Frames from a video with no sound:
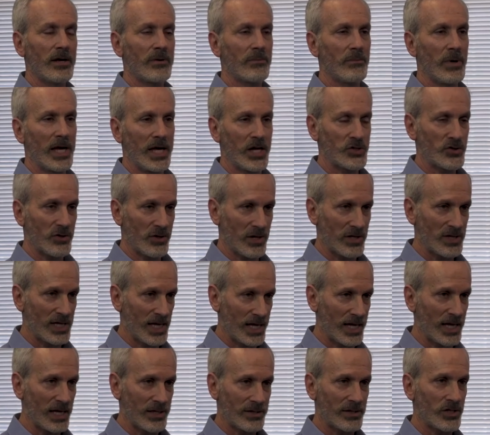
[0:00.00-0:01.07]
making sure that
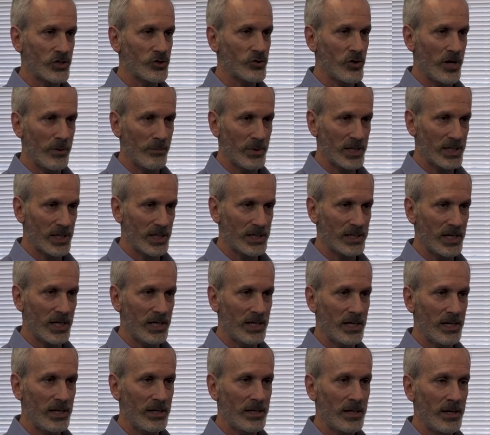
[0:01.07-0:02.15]
they get the treatment that they
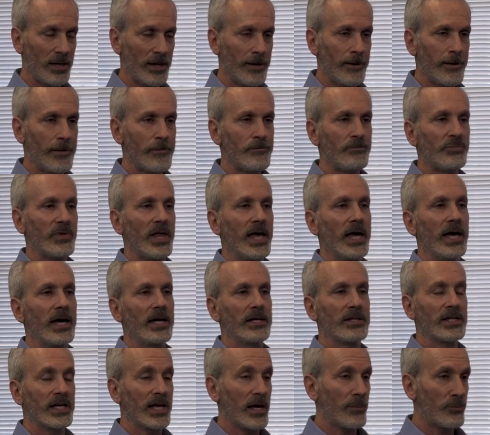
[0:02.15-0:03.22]
need,
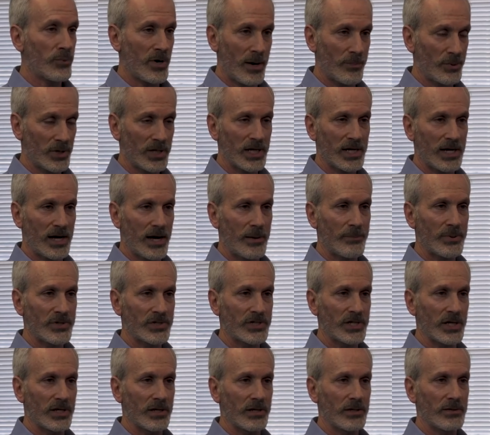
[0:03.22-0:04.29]
and to get properly
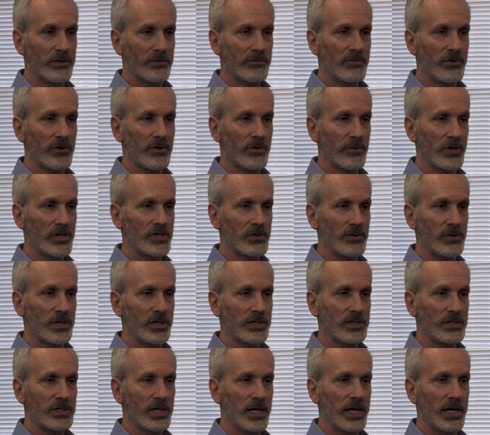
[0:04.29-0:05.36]
compensated for their
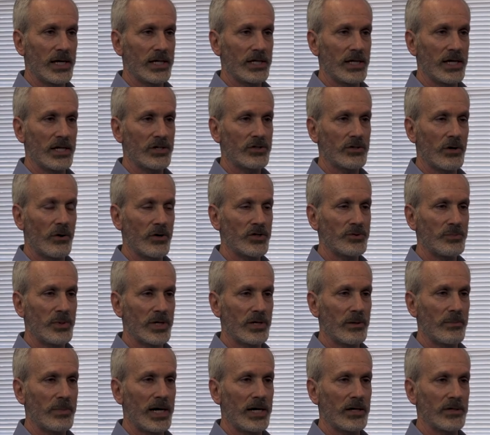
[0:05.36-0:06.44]
injuries. And it's always
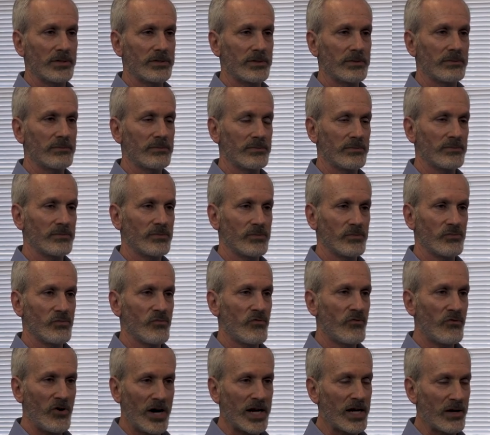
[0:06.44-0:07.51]
been about
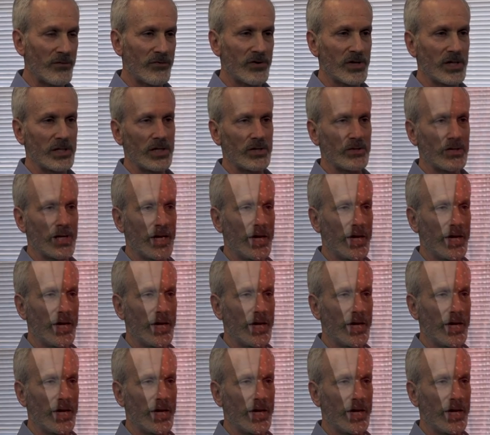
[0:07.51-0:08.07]
fighting for the little